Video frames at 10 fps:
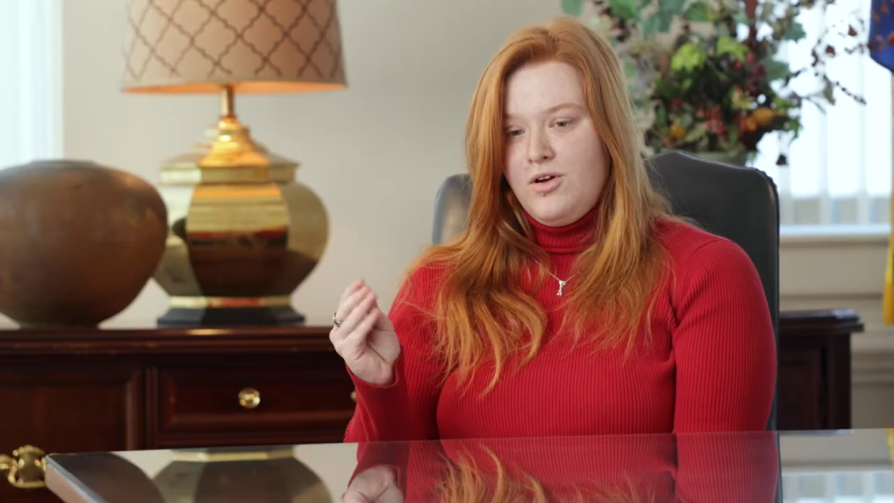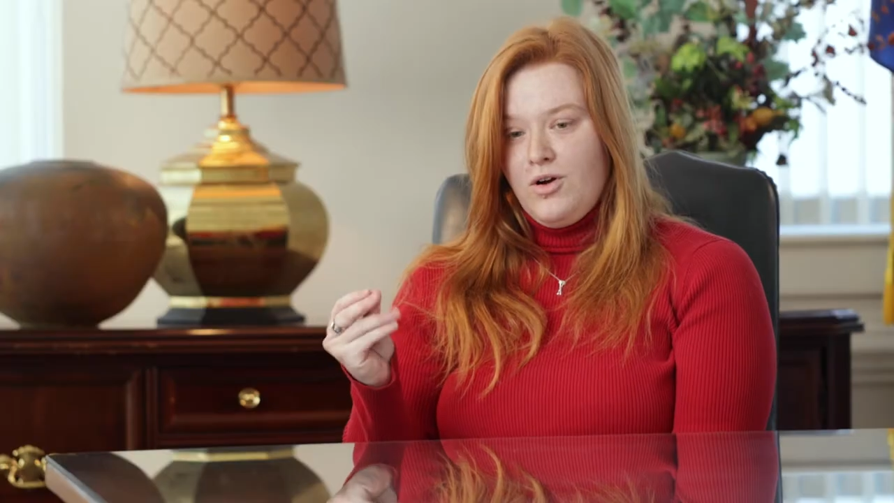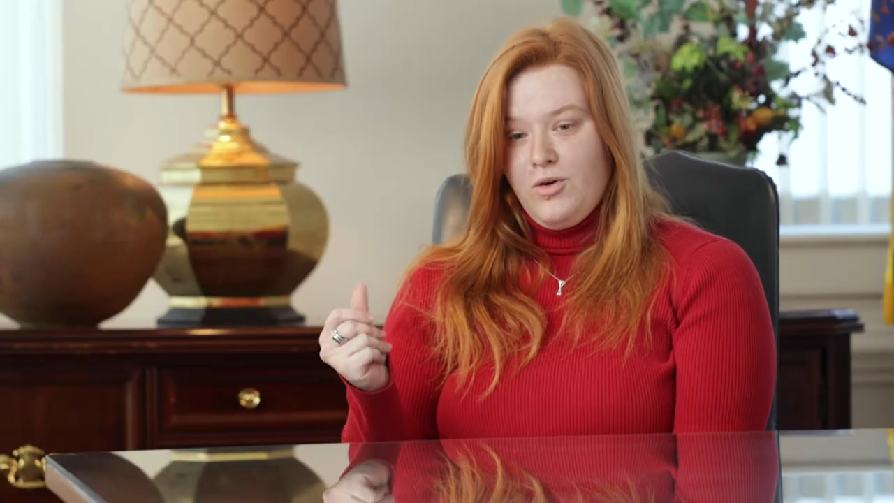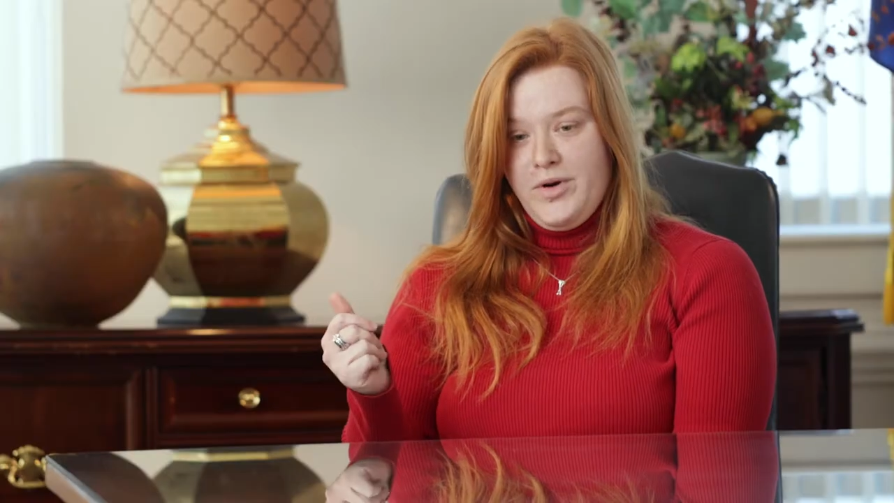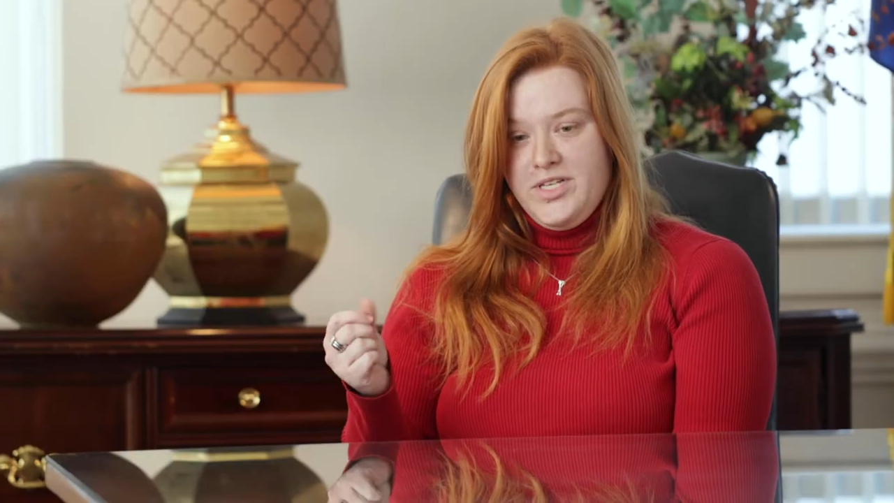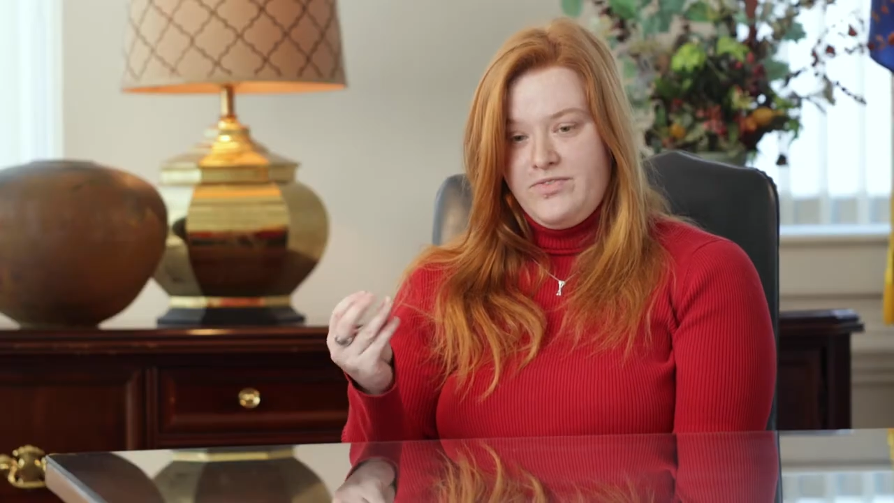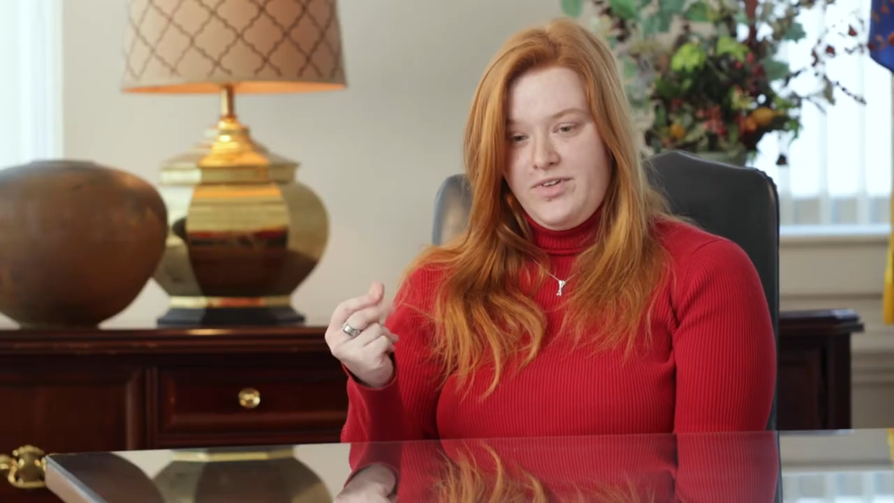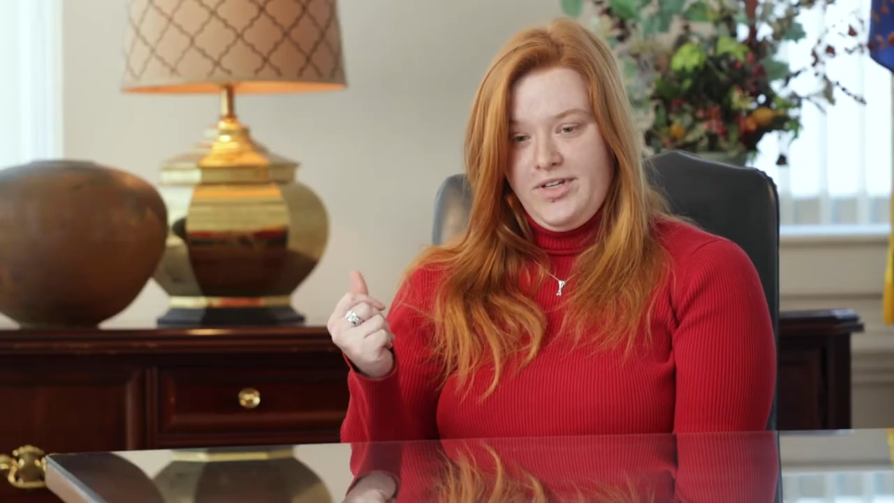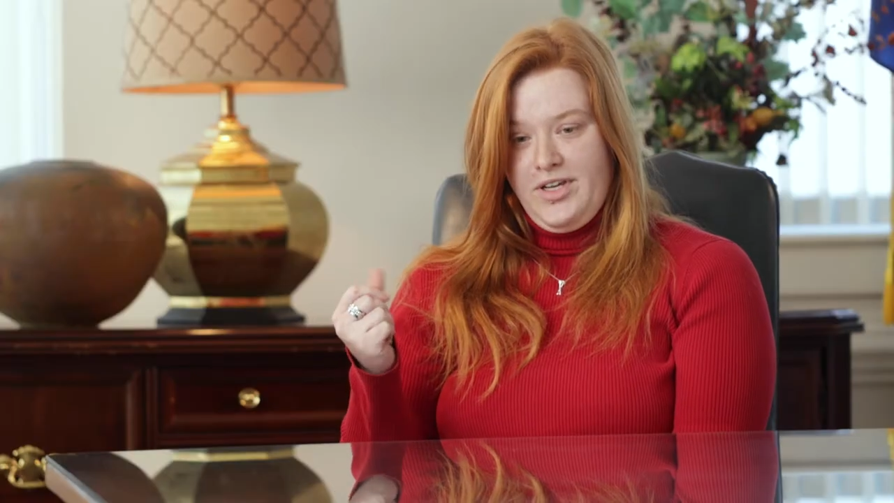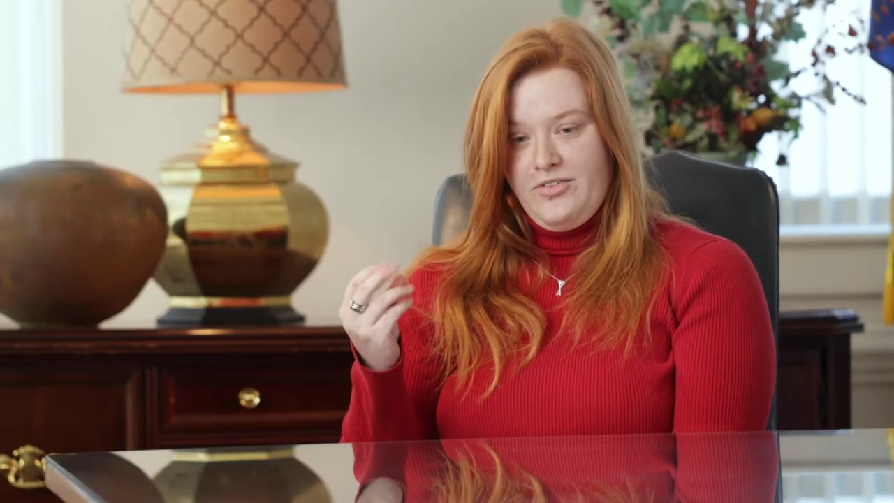are always
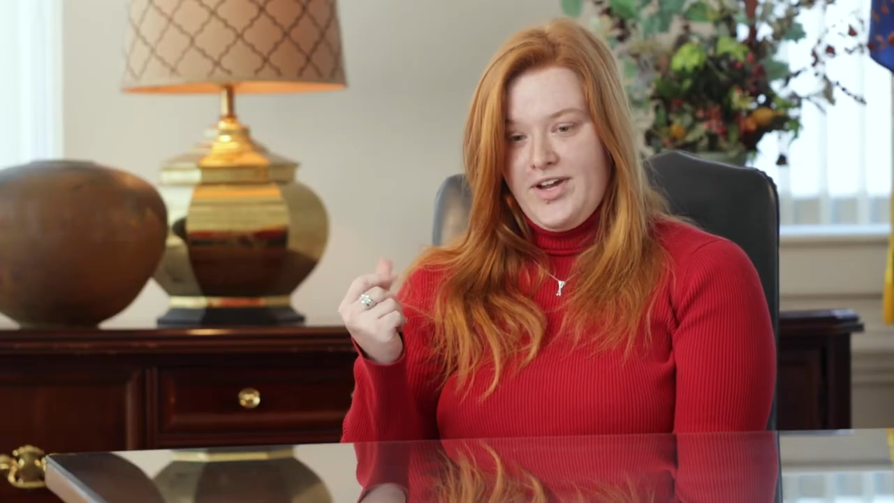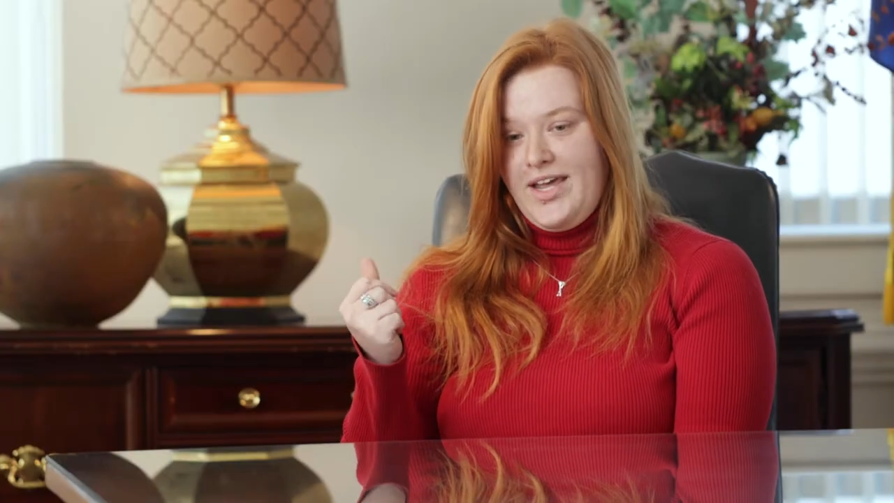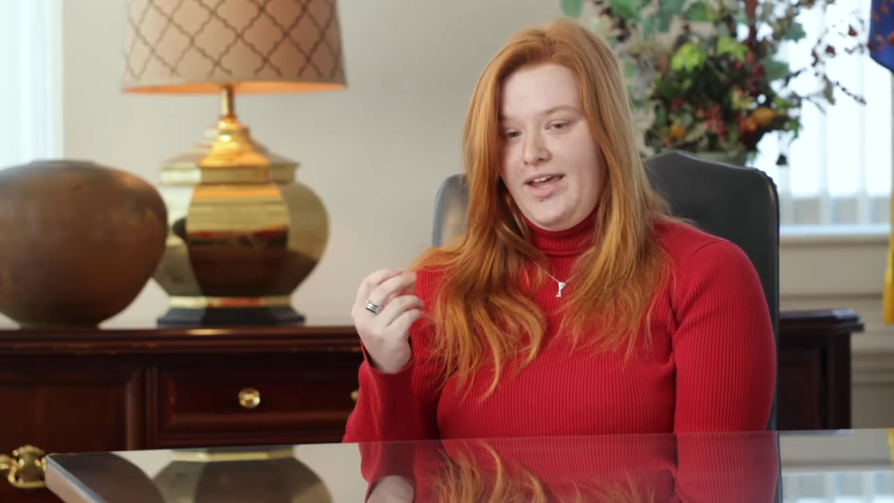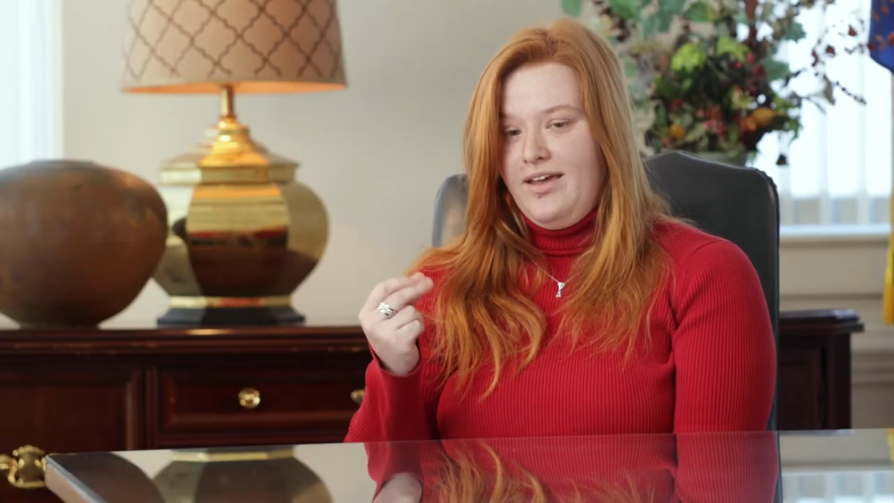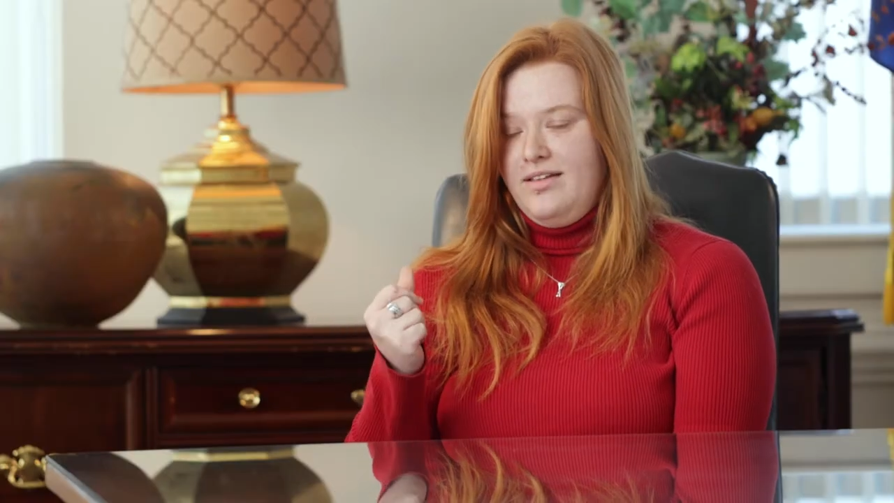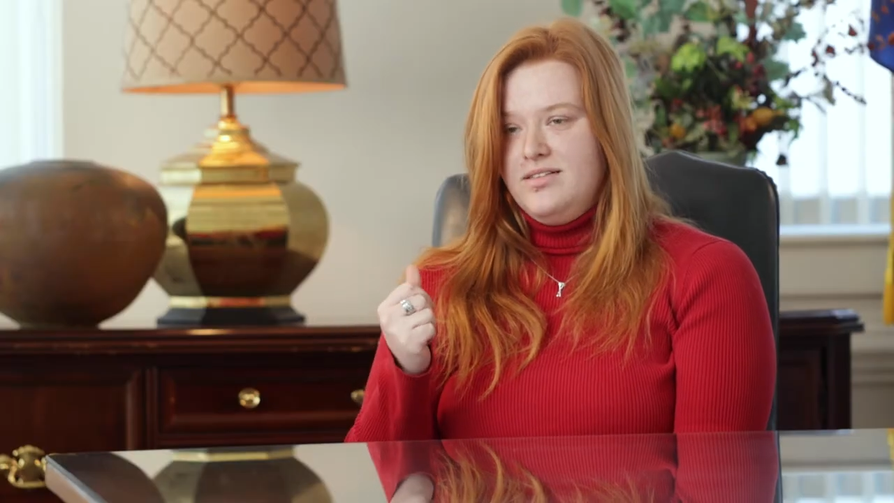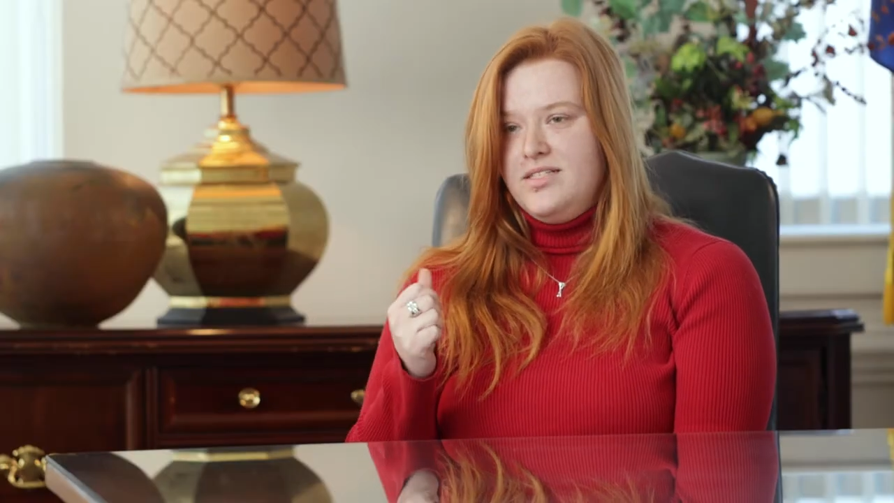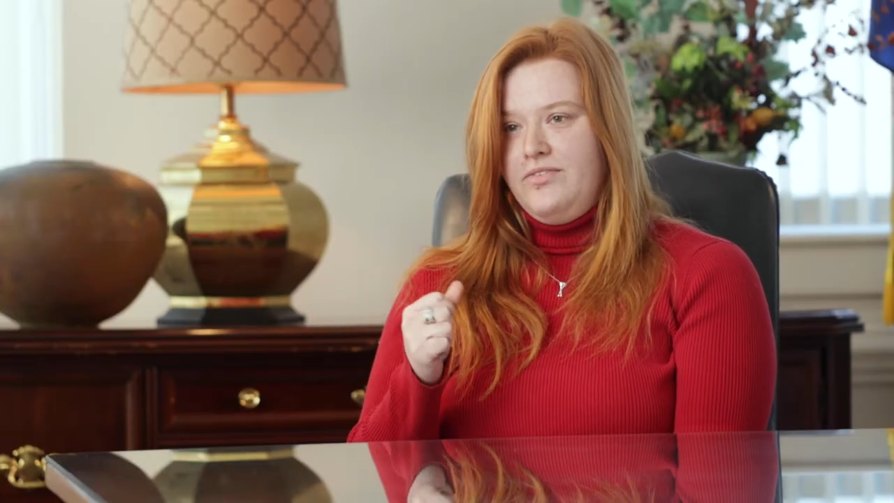filling your hands,